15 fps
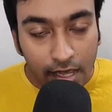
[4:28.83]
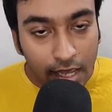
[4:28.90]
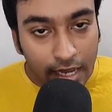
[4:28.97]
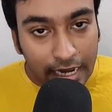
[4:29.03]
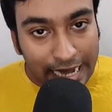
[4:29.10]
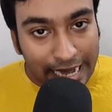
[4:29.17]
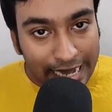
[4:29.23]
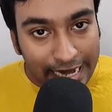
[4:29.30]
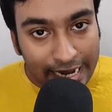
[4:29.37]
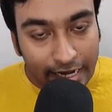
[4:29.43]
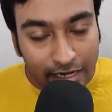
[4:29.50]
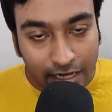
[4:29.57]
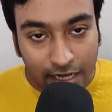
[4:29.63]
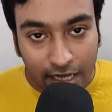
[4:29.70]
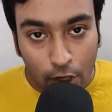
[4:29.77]
AI
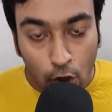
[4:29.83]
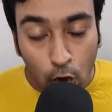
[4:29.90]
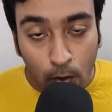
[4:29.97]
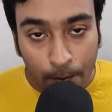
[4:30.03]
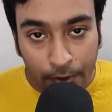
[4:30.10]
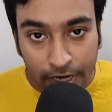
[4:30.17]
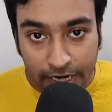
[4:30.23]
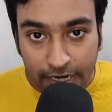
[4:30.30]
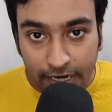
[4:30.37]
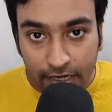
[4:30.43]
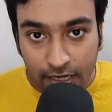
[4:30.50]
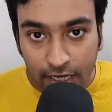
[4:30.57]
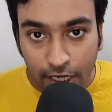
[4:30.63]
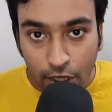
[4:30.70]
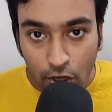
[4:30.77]
key OpenAI
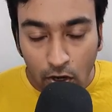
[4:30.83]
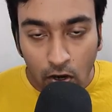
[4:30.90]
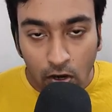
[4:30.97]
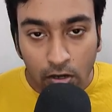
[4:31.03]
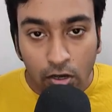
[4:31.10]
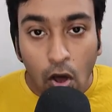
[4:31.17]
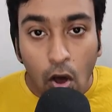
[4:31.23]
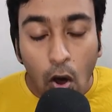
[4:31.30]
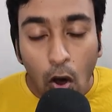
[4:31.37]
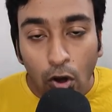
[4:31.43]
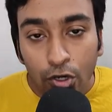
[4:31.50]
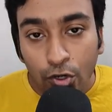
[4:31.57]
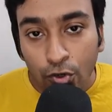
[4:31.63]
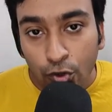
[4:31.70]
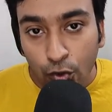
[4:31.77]
key wrong or you
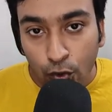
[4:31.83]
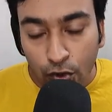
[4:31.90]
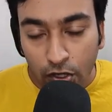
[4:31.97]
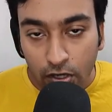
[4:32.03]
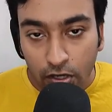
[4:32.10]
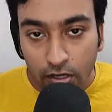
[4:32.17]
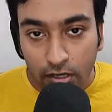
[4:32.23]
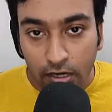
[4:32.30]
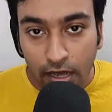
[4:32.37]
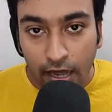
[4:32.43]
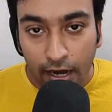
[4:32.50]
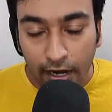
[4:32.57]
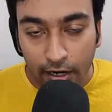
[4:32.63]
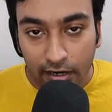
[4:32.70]
don't uh,